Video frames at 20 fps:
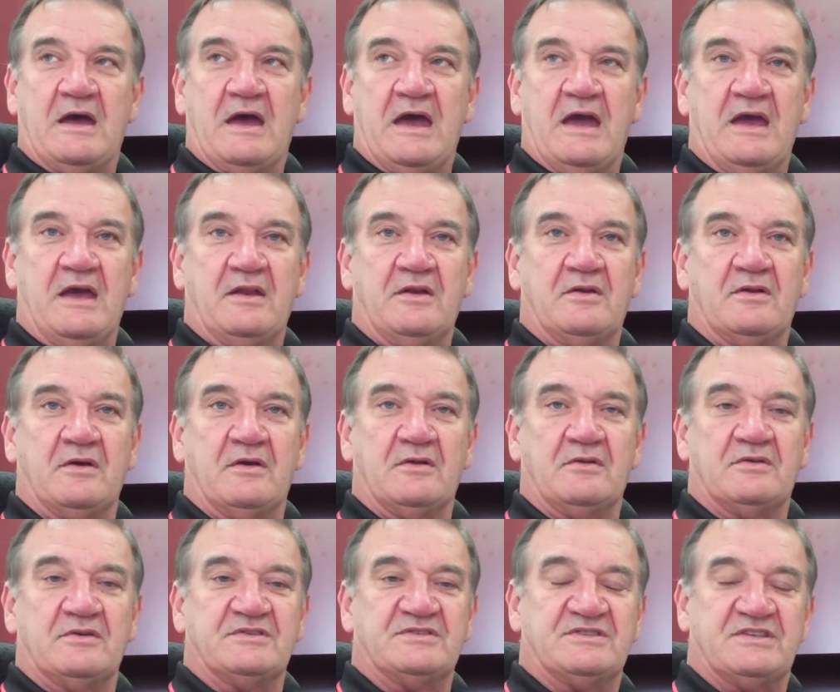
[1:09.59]
And
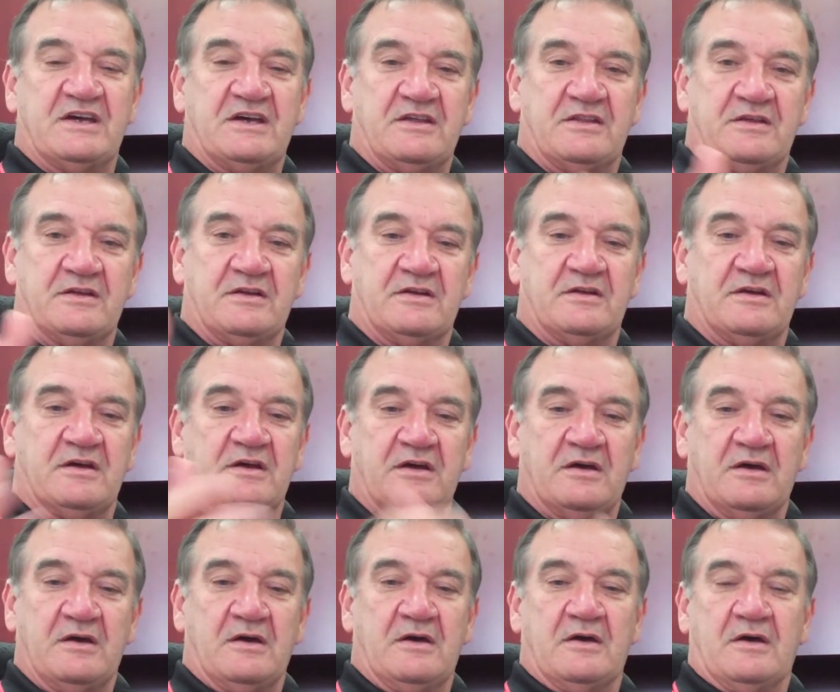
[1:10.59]
to say
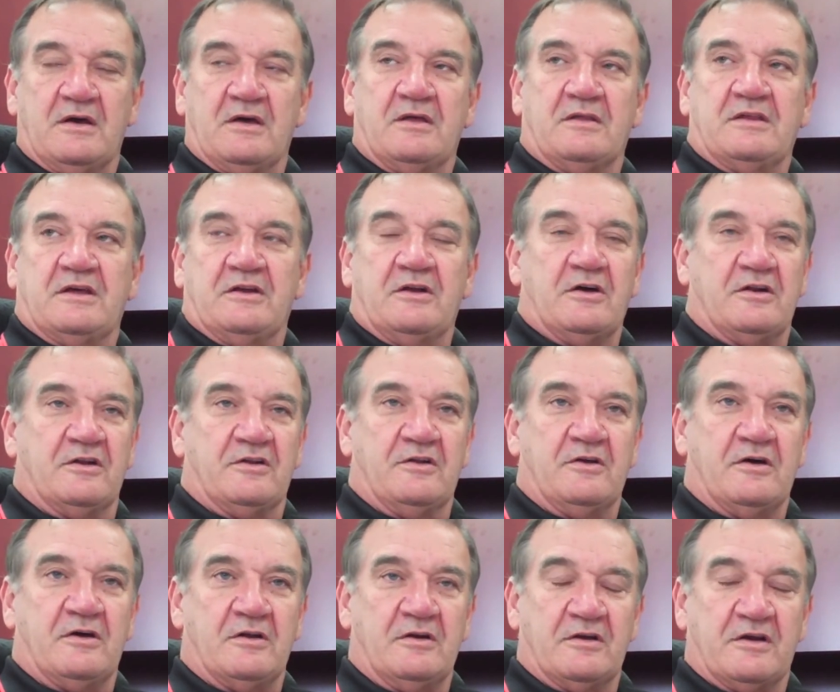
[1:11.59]
that they're not
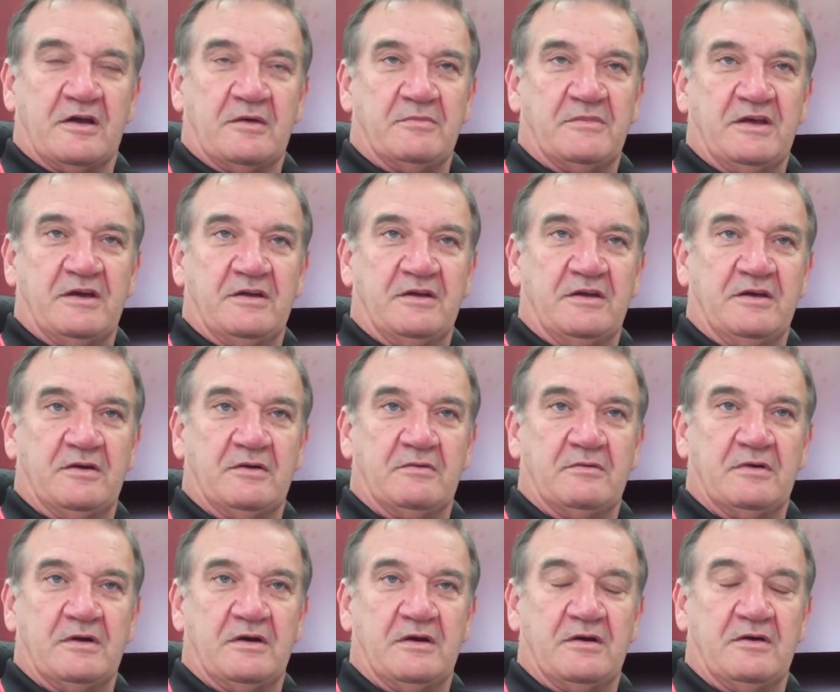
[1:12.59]
entitled to come down here
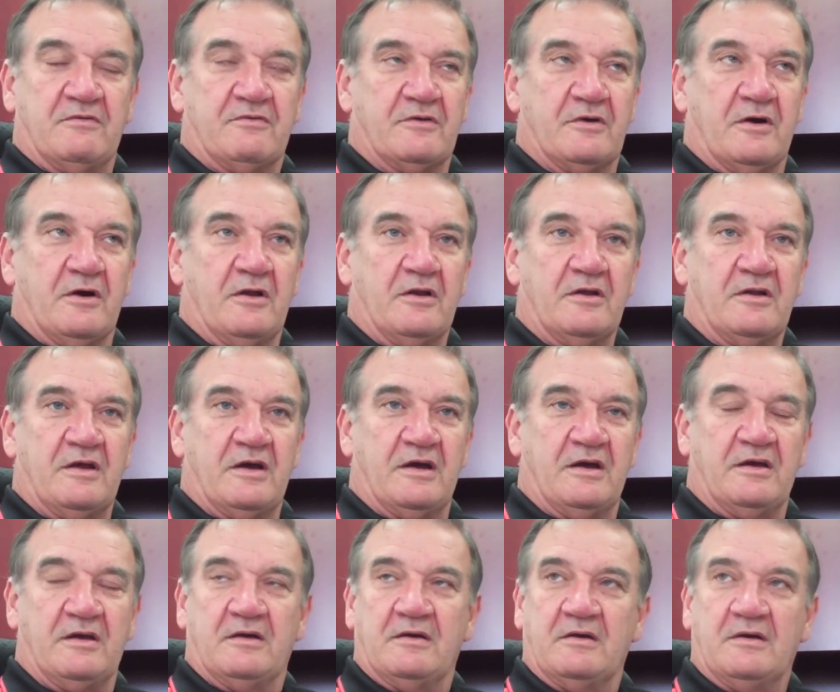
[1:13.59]
for a holiday,